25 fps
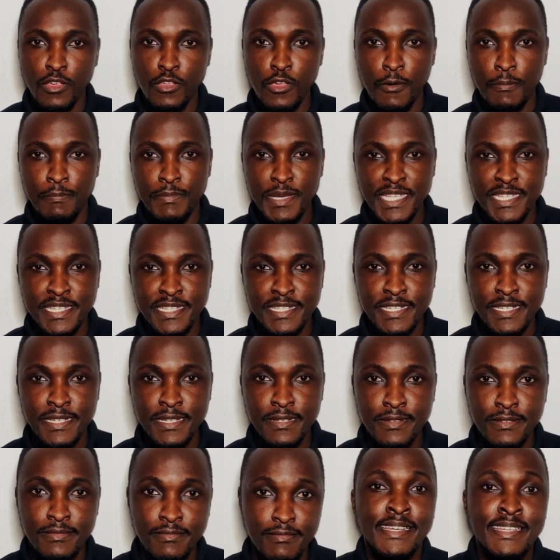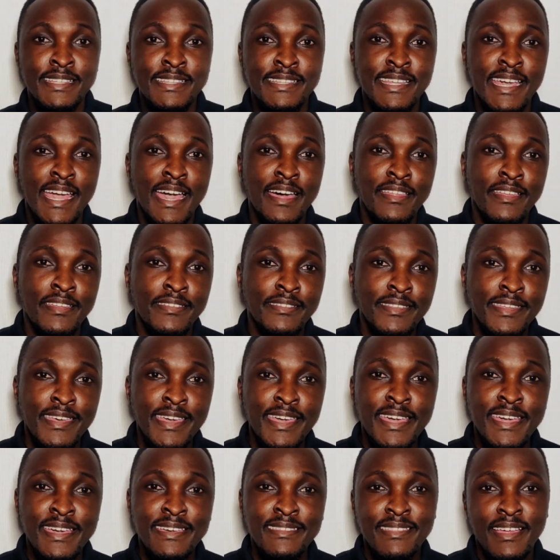your PC. Then the other
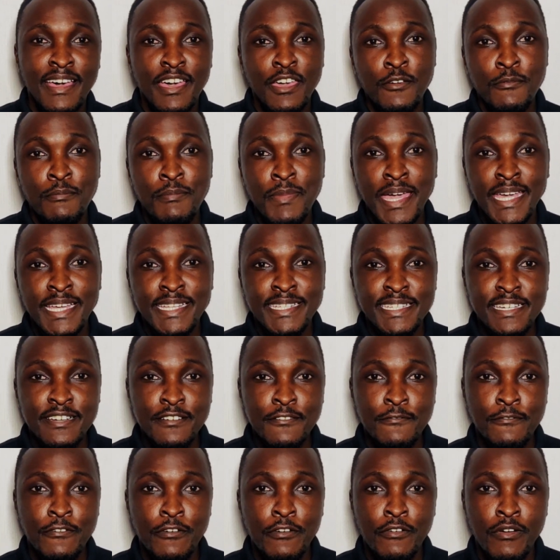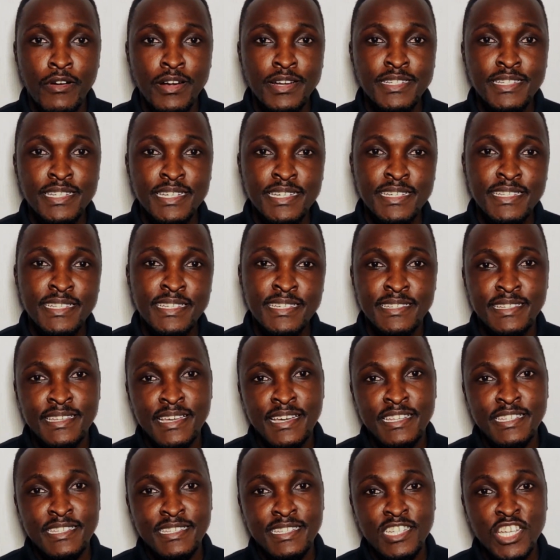thing that you may take for granted is
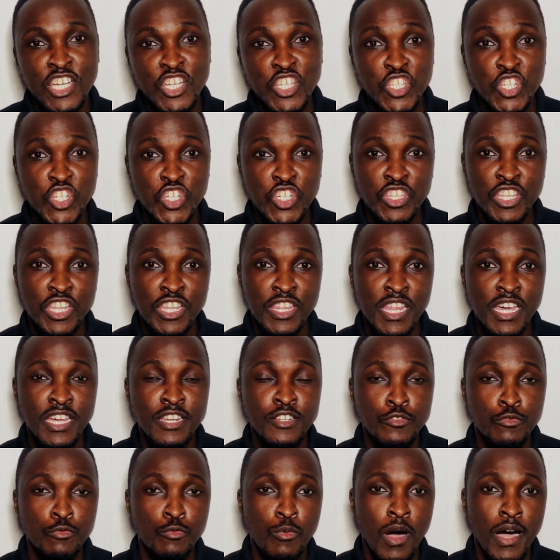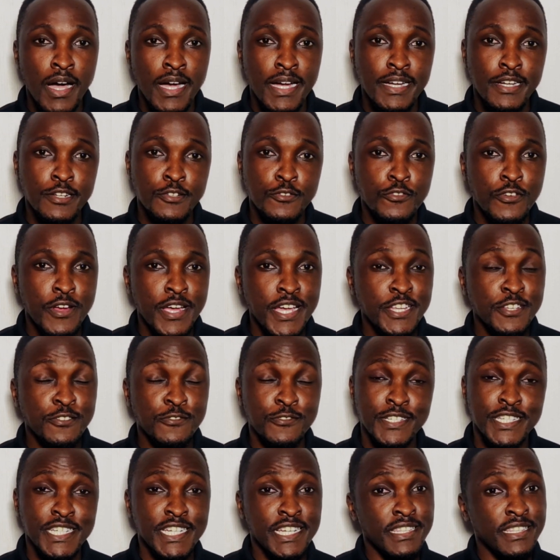changing the network. Try
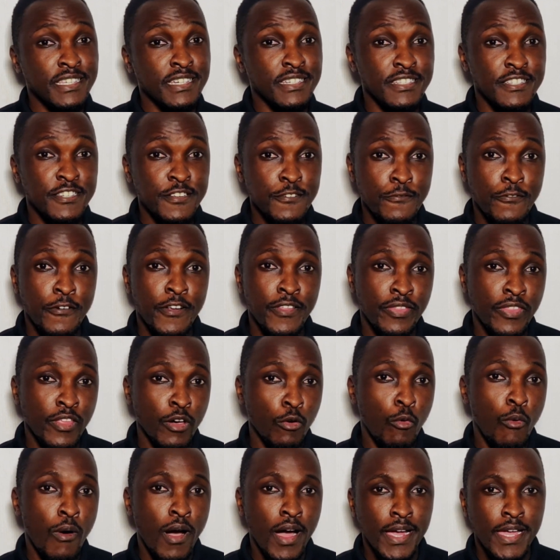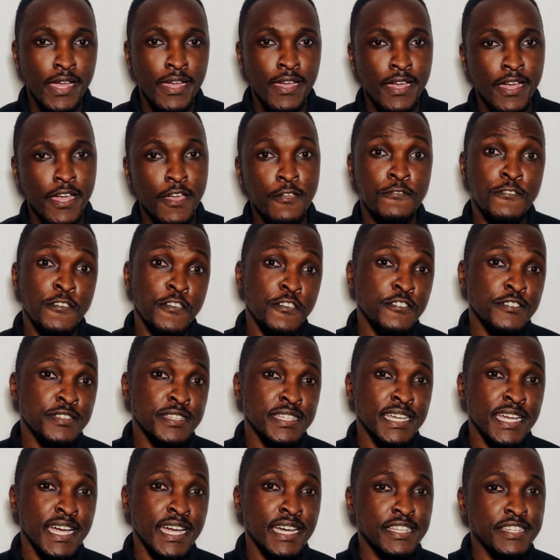to change a different network. If you're
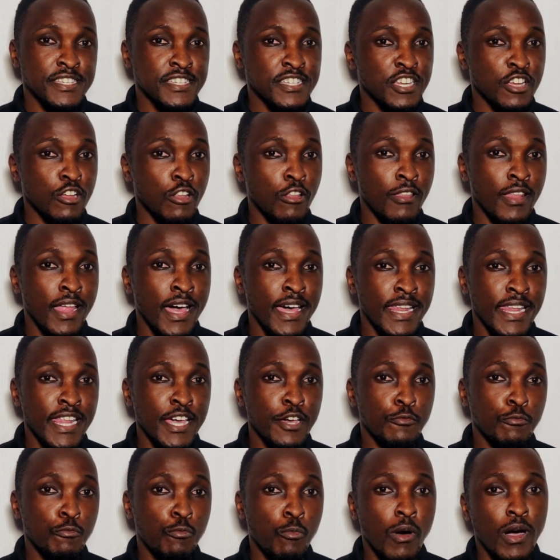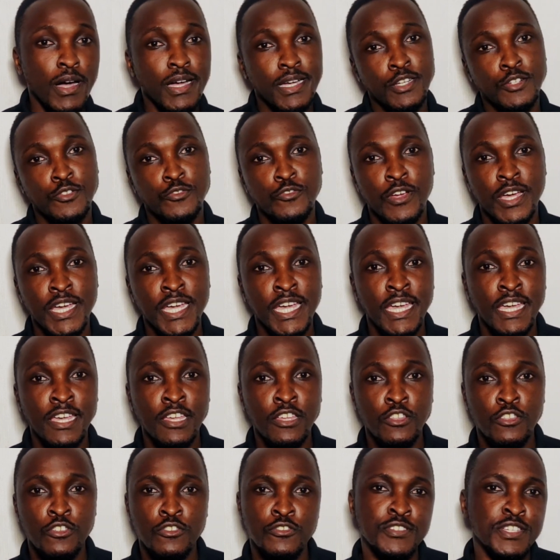using a cellular network,
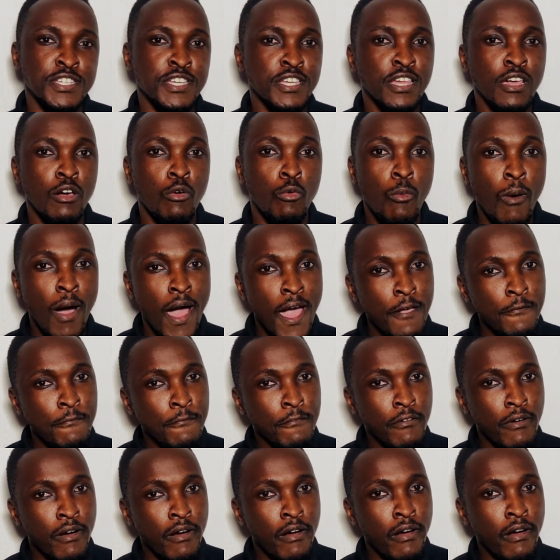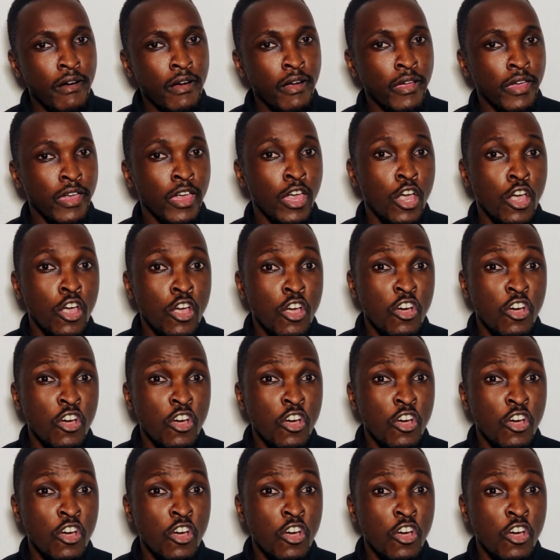try using a Wi-Fi,